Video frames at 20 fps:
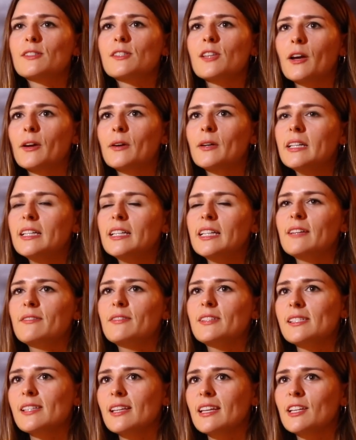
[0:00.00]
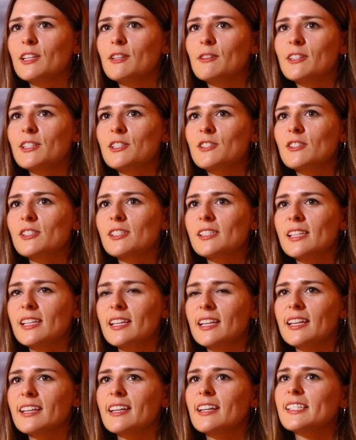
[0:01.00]
So if it's something you're
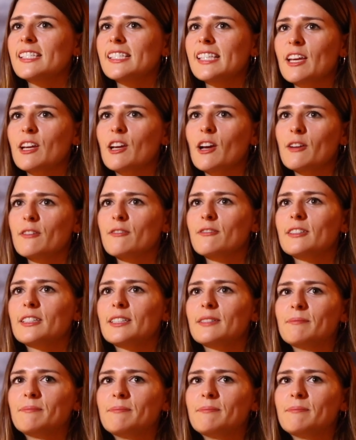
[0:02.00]
interested in, I'd say go for